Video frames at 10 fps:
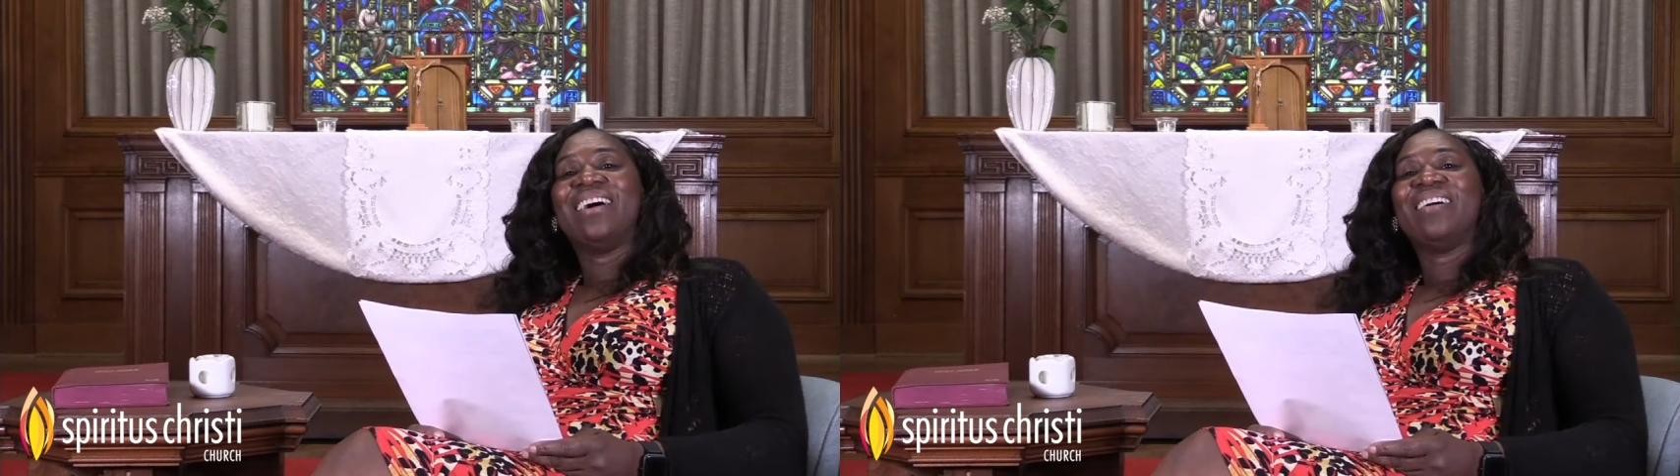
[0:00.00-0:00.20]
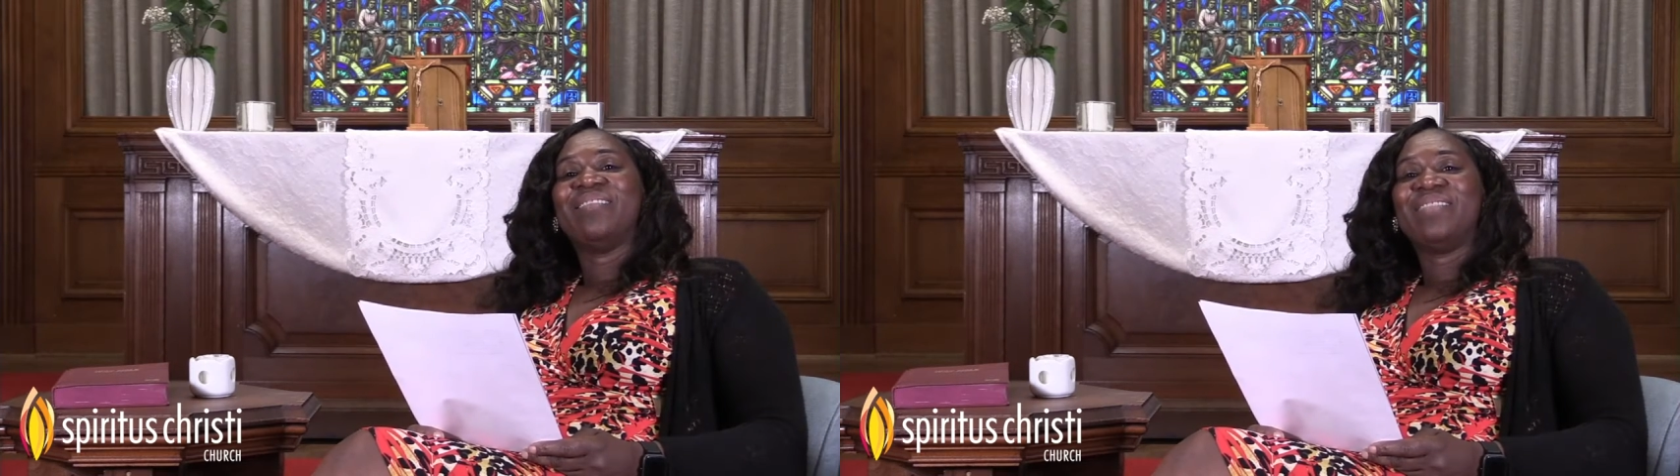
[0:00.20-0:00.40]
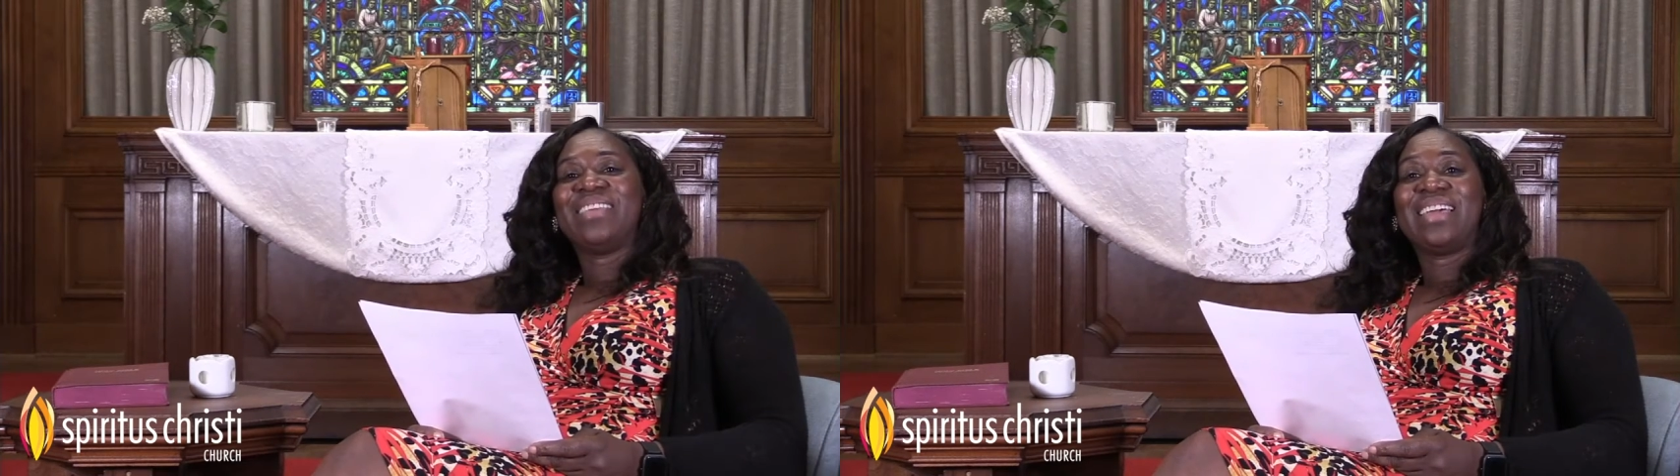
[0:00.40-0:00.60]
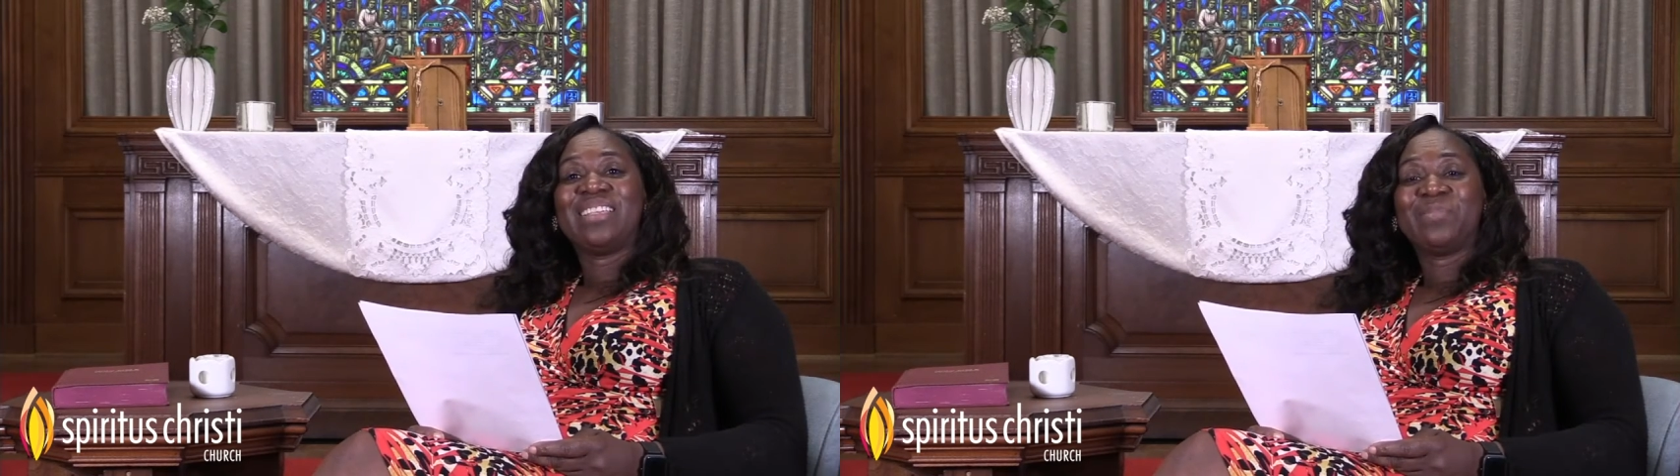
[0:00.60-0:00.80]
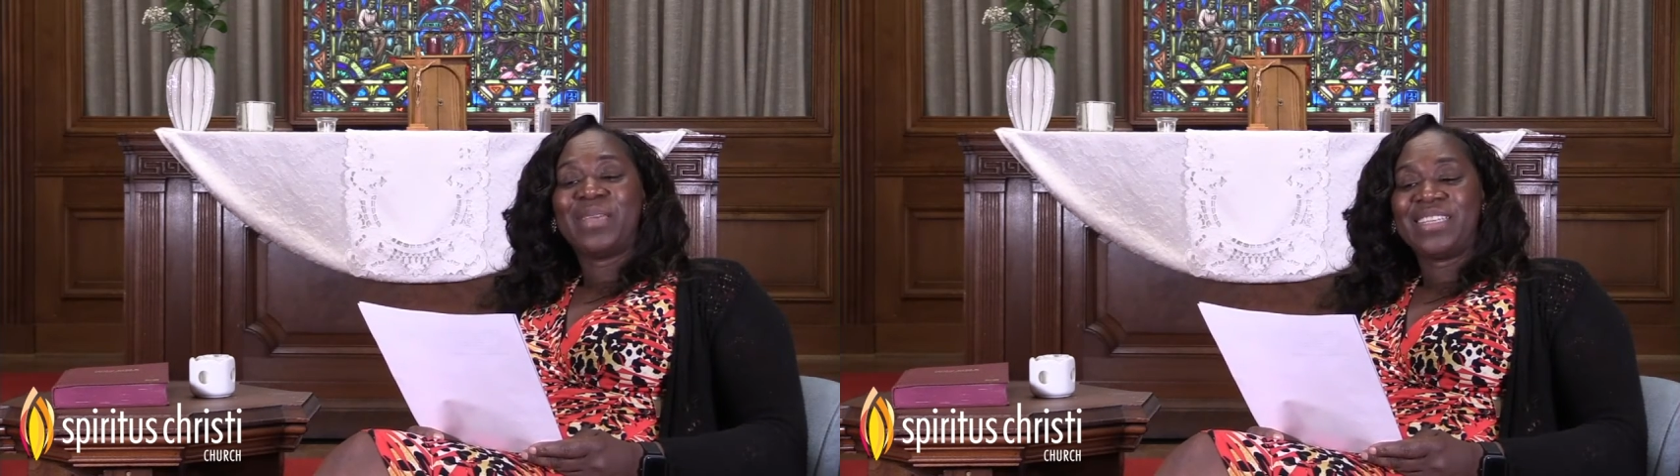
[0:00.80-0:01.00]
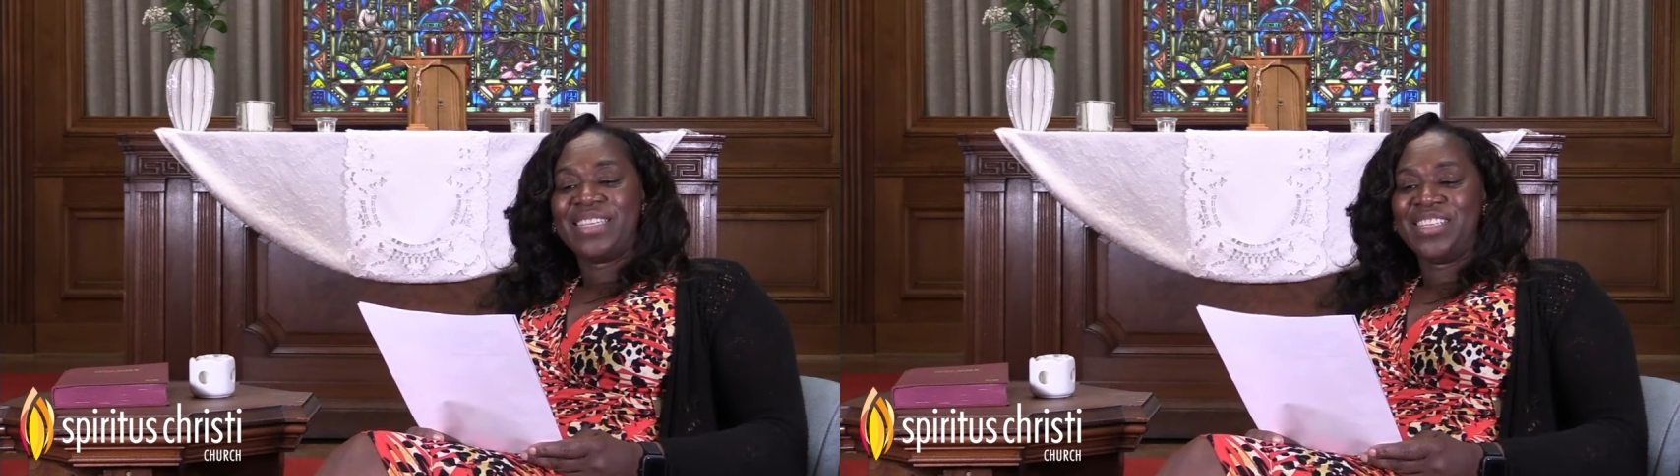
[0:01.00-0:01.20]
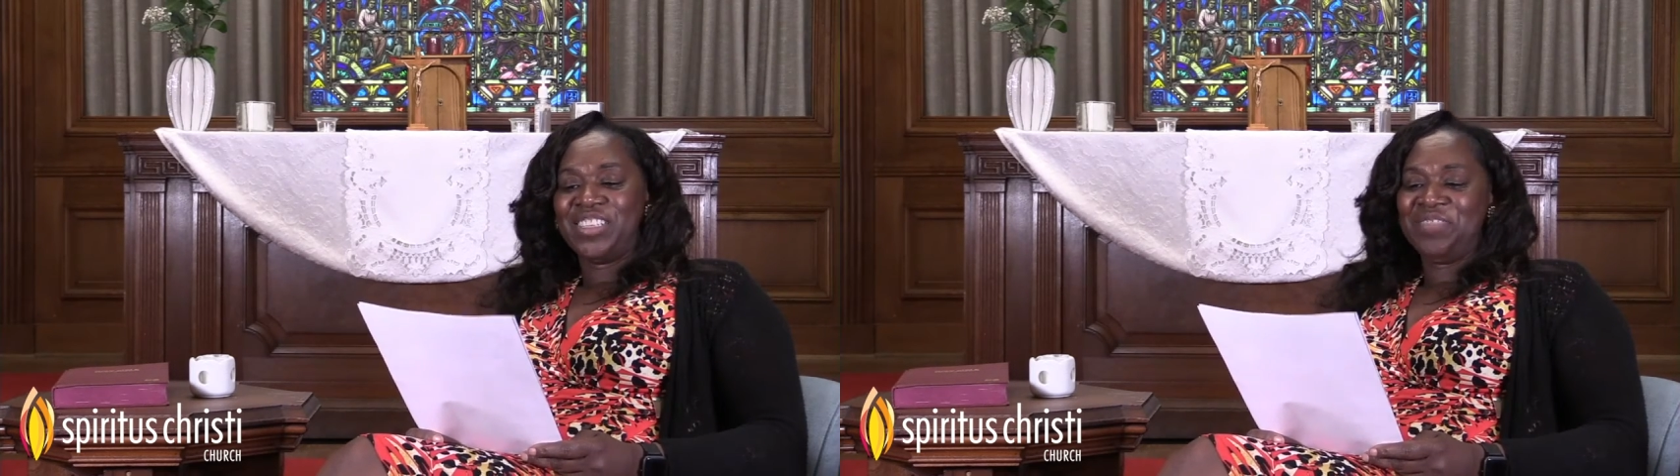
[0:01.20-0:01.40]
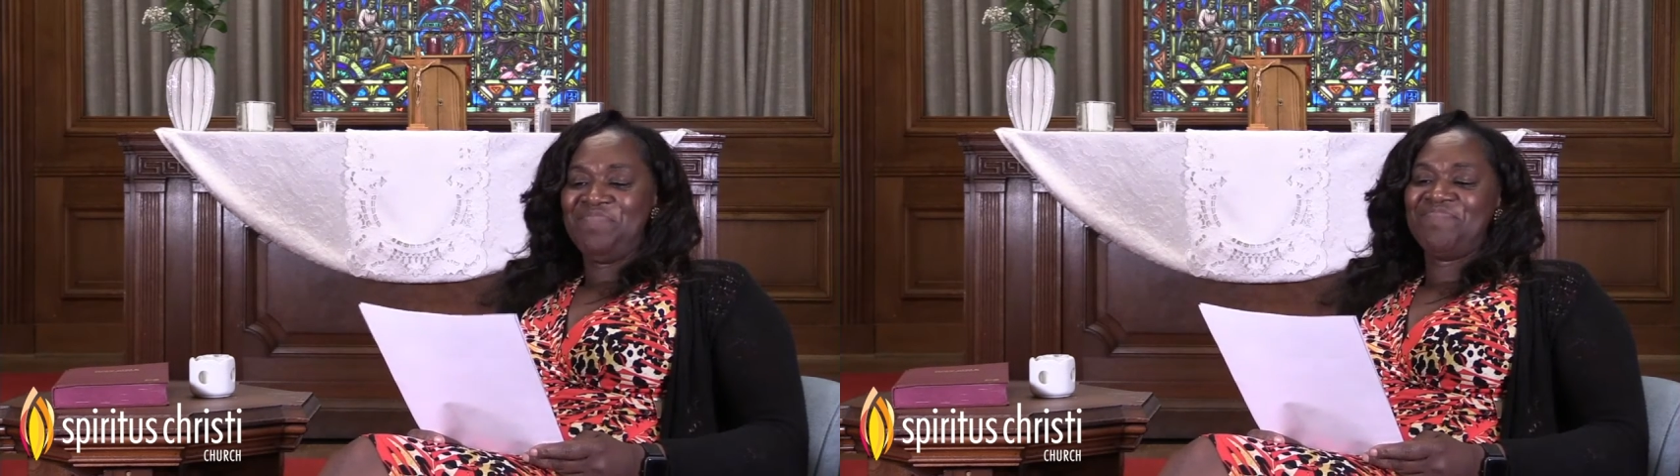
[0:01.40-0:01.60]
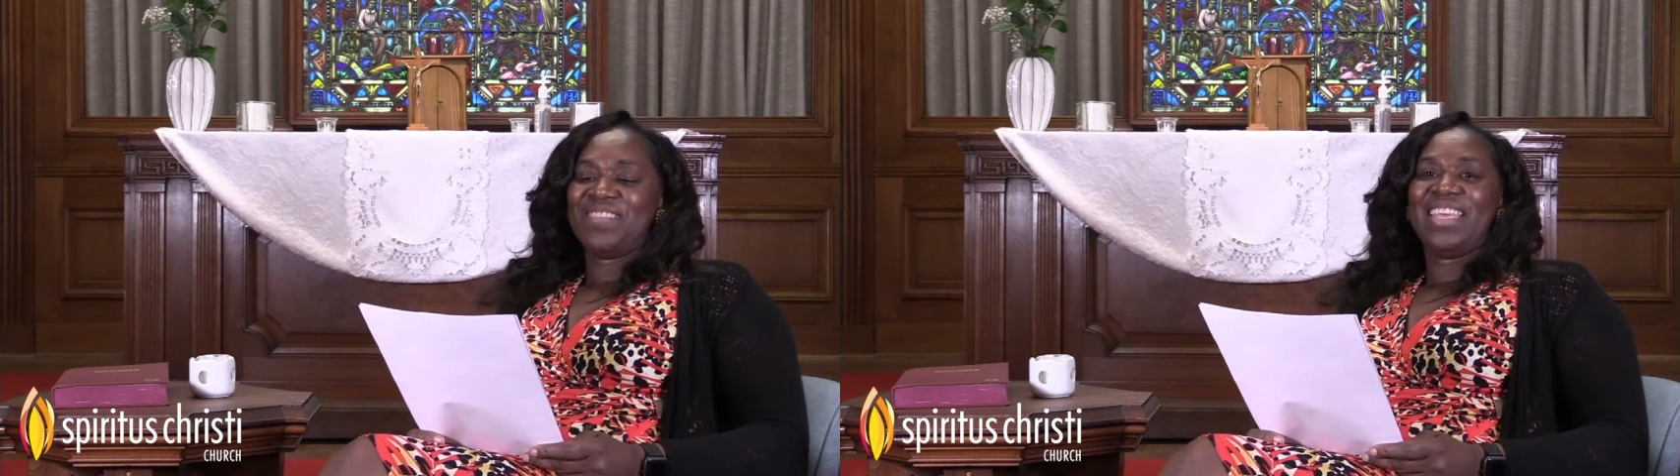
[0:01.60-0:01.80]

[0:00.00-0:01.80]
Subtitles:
of the expectation